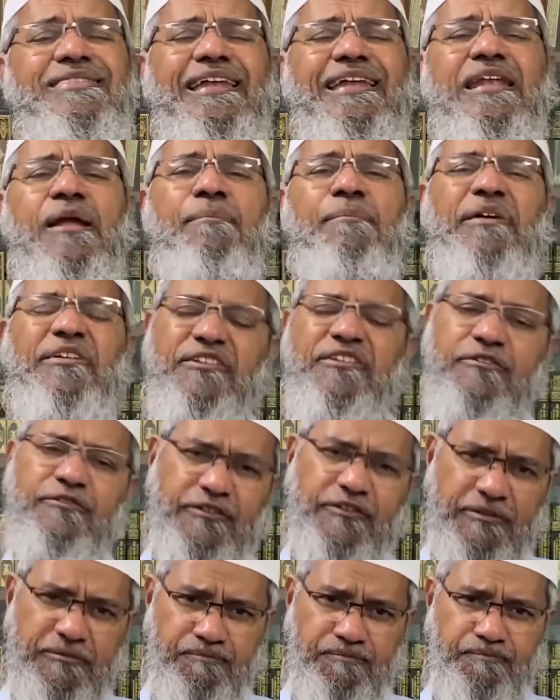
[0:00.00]
the numbers
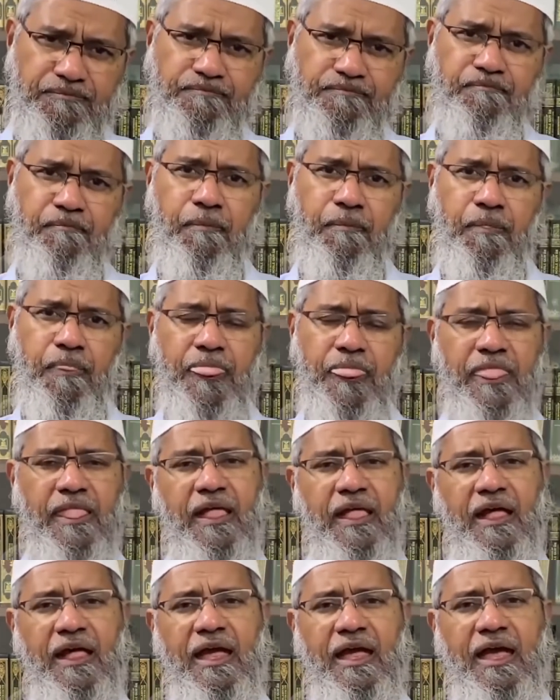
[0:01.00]
differ.
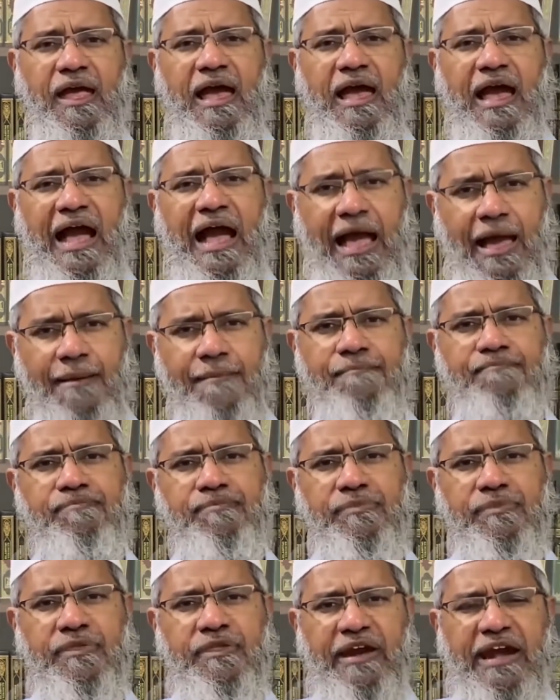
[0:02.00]
I am
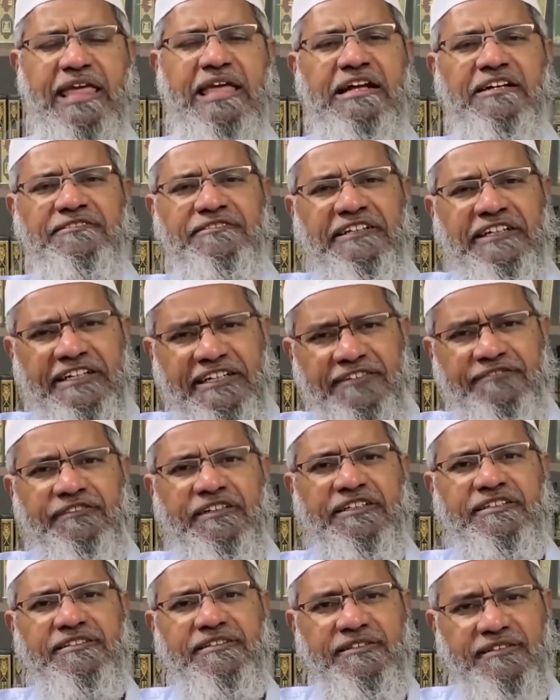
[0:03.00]
running a series
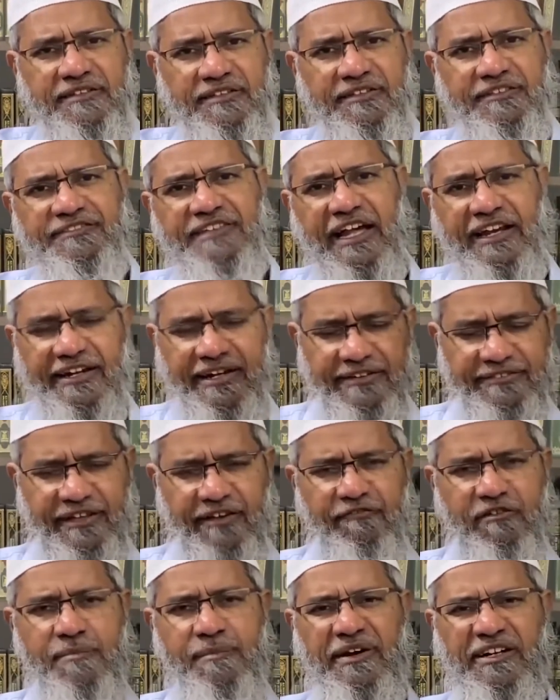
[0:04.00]
which started
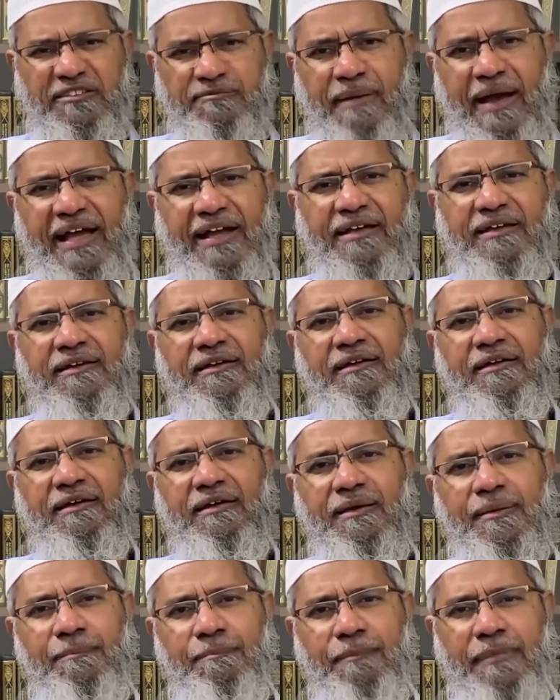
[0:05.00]
several months back,
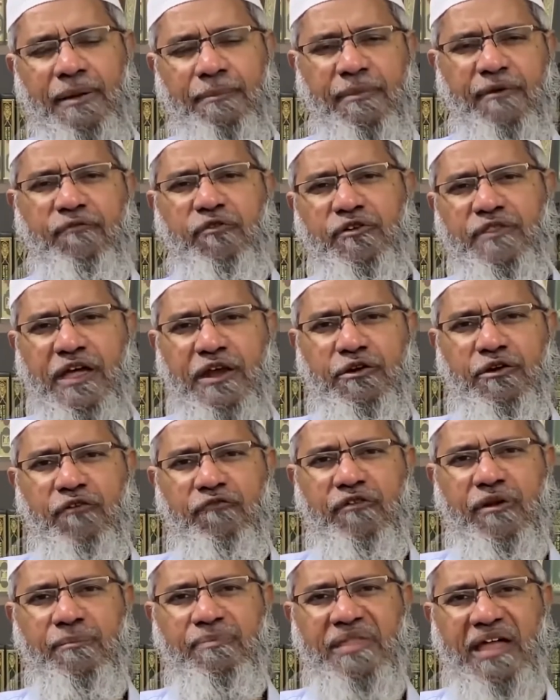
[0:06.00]
but before the end of
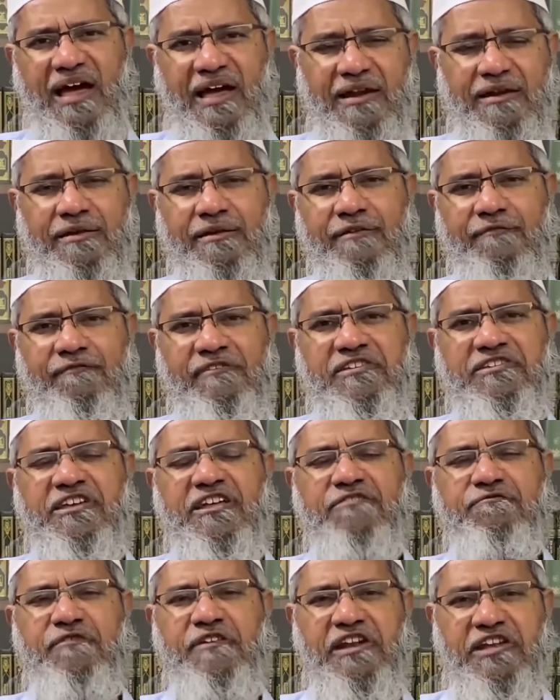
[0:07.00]
Ramadan, we
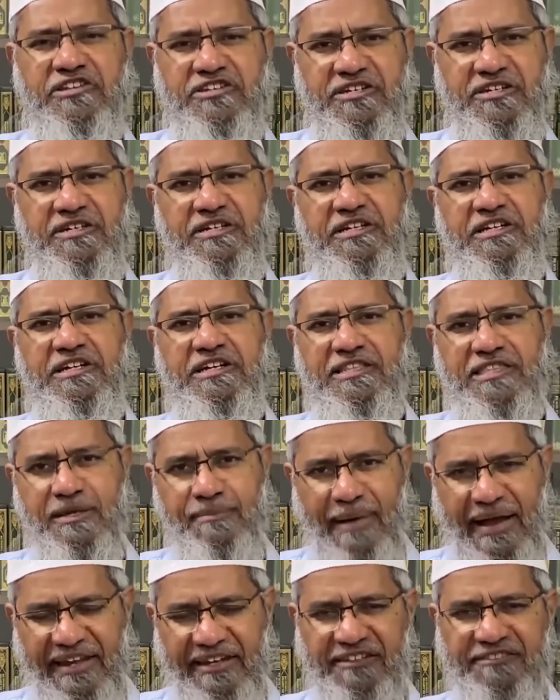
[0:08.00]
just finished the
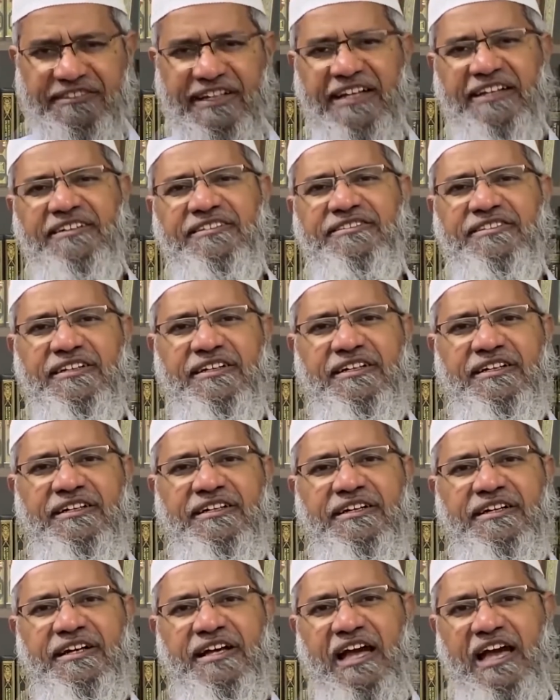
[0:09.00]
minor signs.
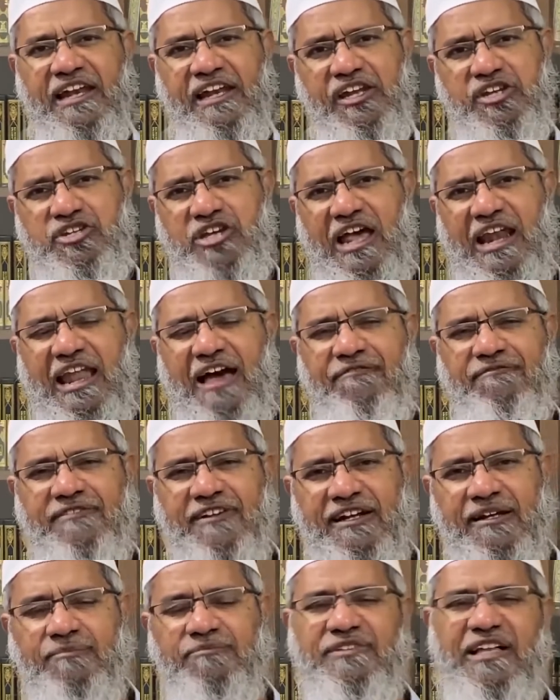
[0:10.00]
And inshallah, after
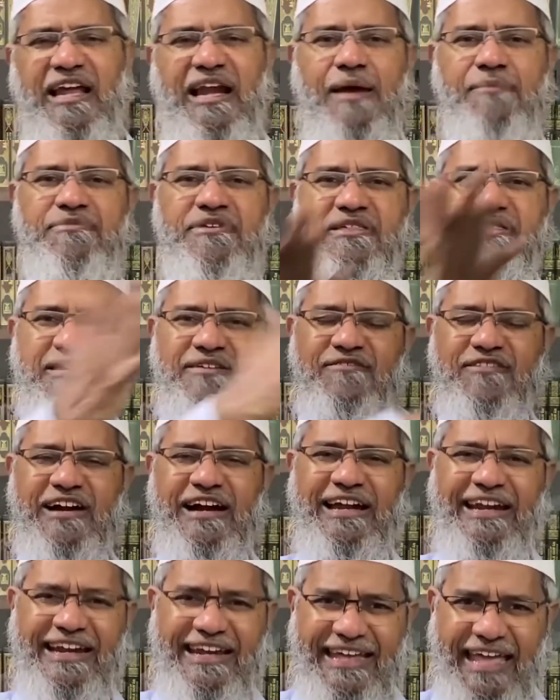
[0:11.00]
Ramadan, I am just giving a
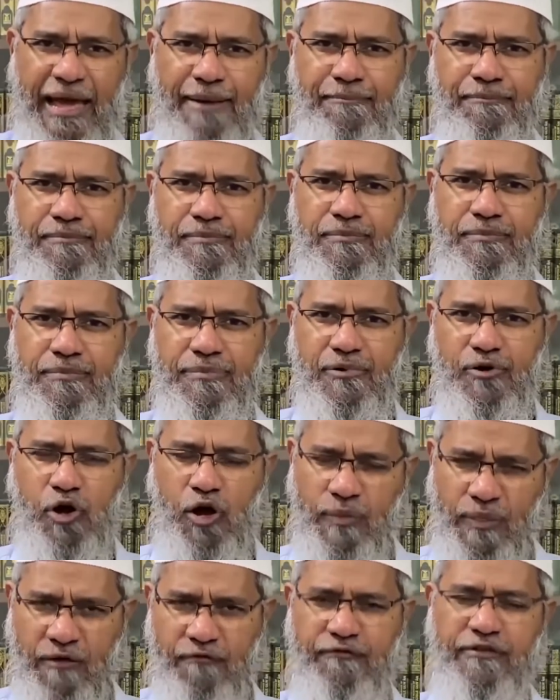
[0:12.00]
recap
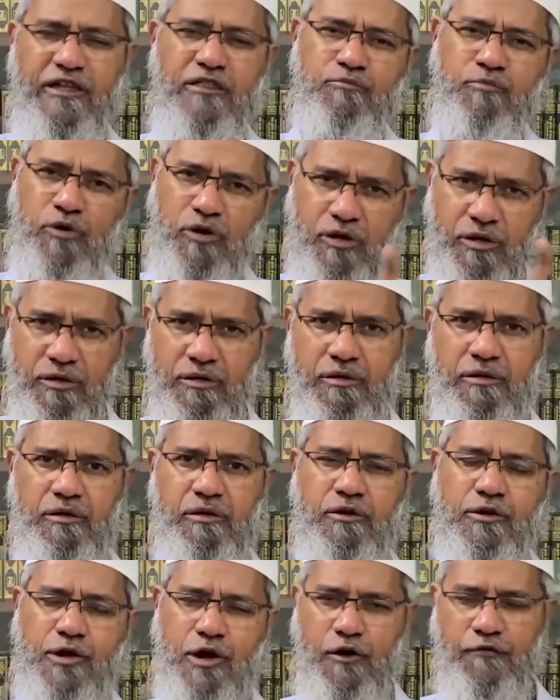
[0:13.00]
on the Facebook
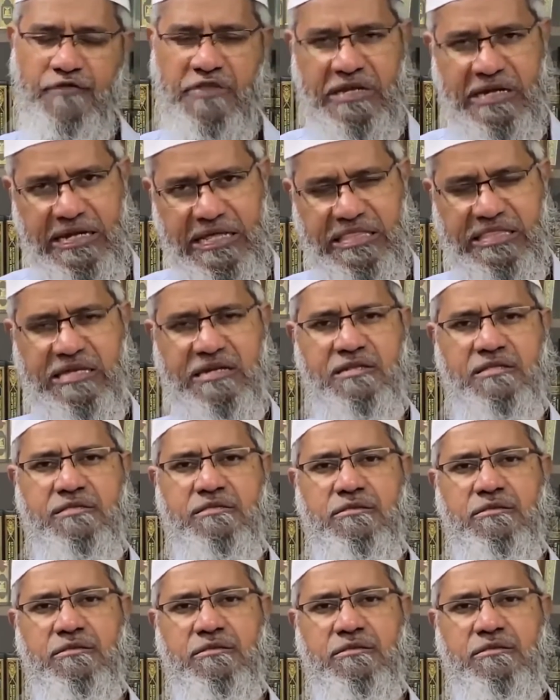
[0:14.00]
of the reasons